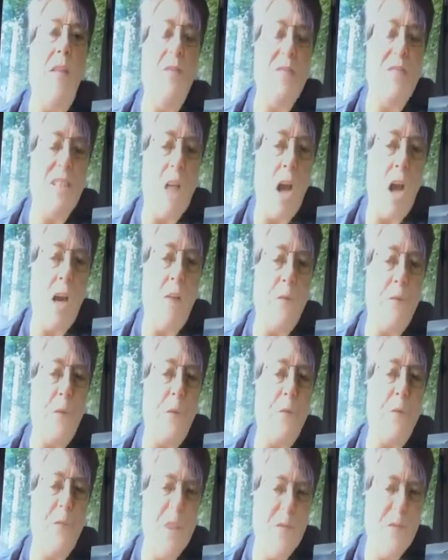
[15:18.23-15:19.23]
I've sung
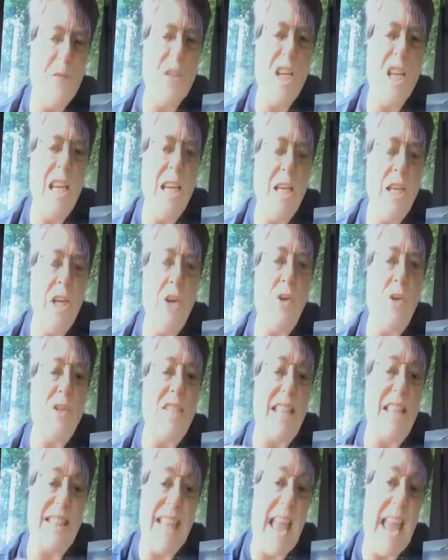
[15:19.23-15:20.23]
it for 15
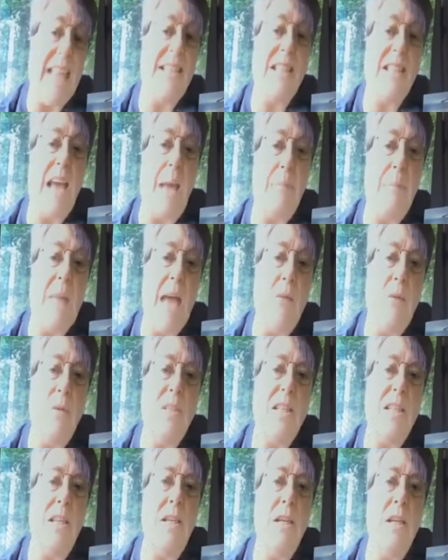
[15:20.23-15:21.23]
years at that time.
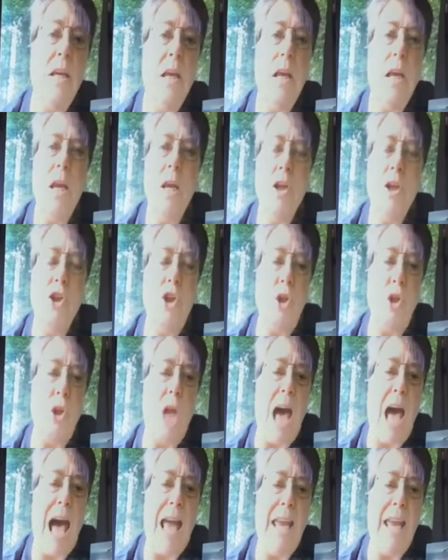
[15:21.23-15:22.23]
That was in
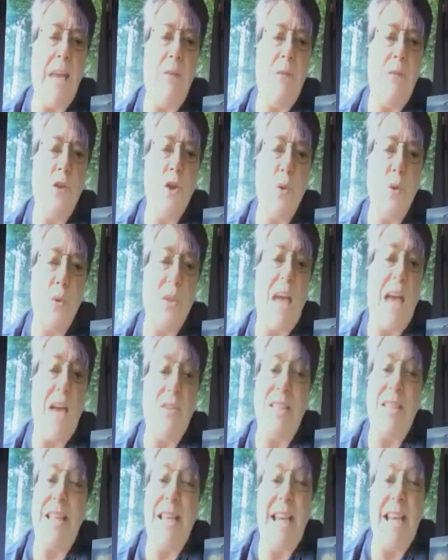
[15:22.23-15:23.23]
July of
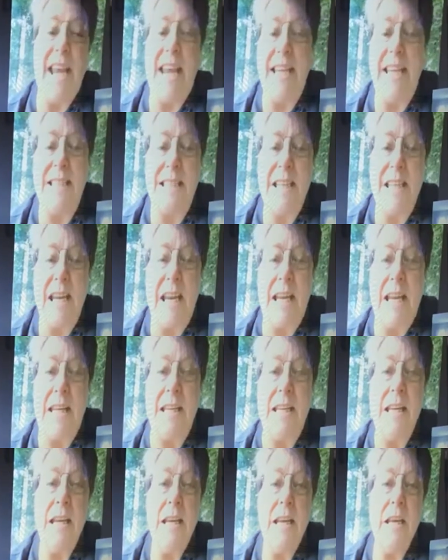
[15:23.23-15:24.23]

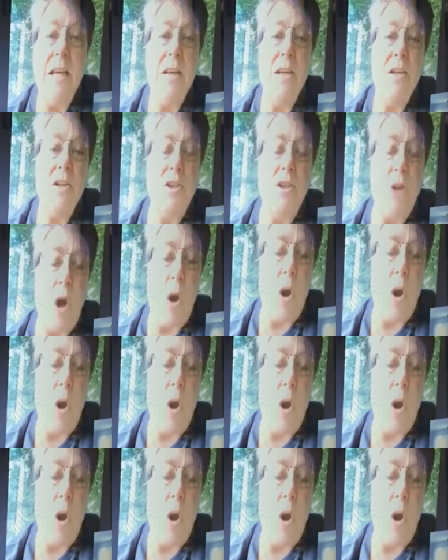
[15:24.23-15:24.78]
2018. Okay.